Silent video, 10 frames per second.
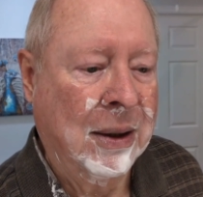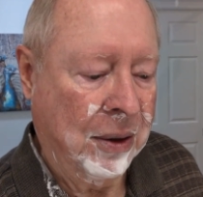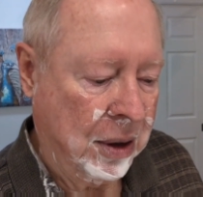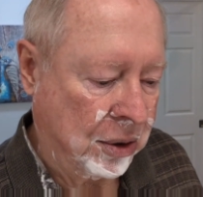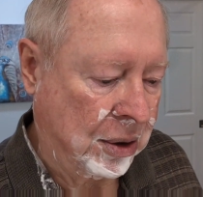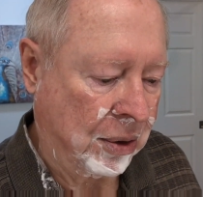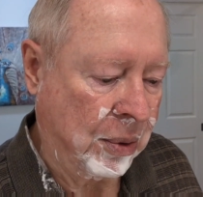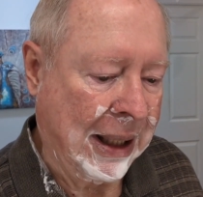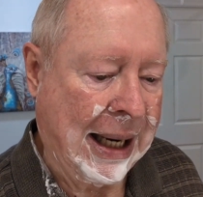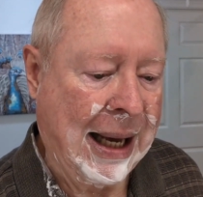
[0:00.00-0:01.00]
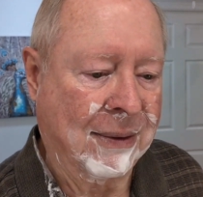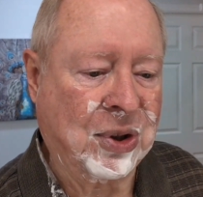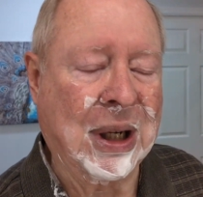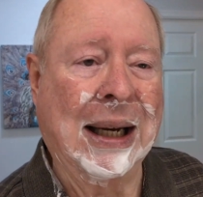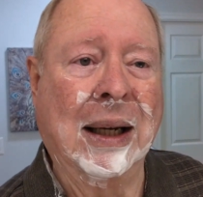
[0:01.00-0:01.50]
This 3.5
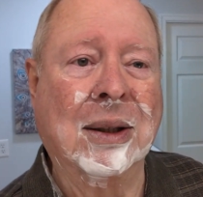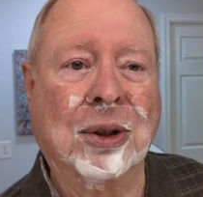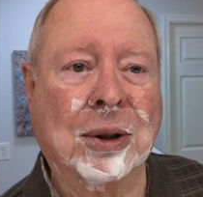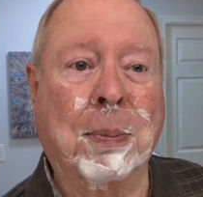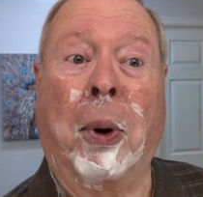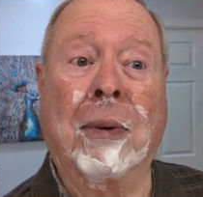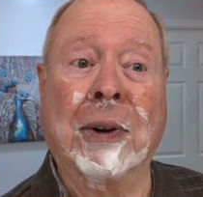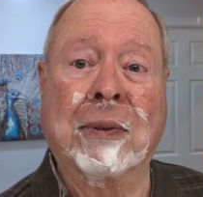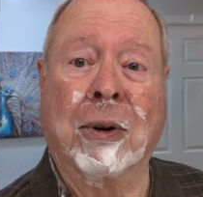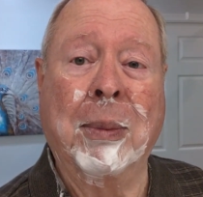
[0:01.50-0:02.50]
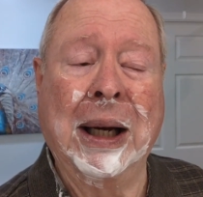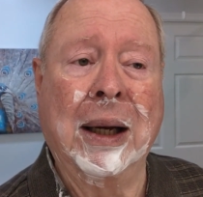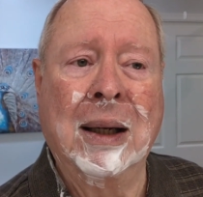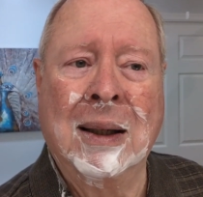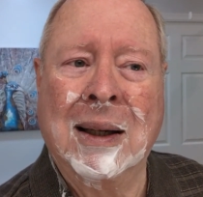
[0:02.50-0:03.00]
setting is just perfect for
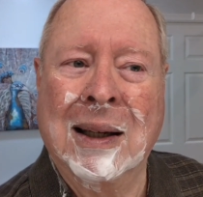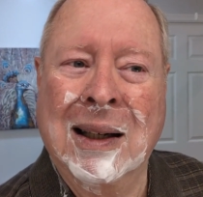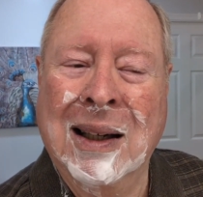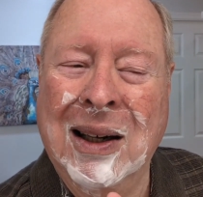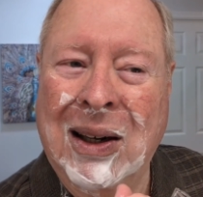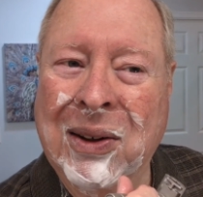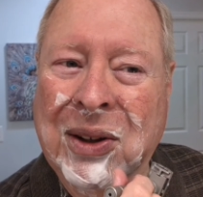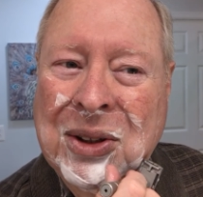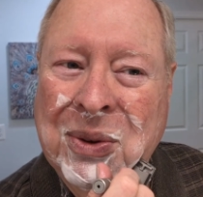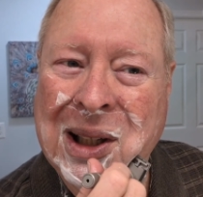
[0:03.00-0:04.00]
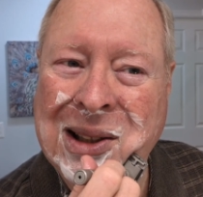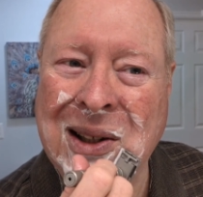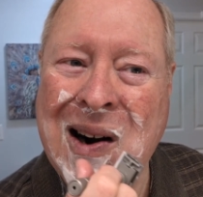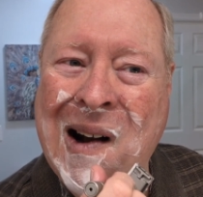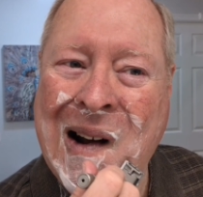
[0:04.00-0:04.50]
me on this
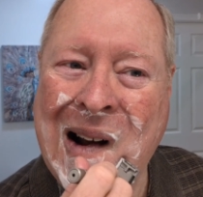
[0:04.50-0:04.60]
razor.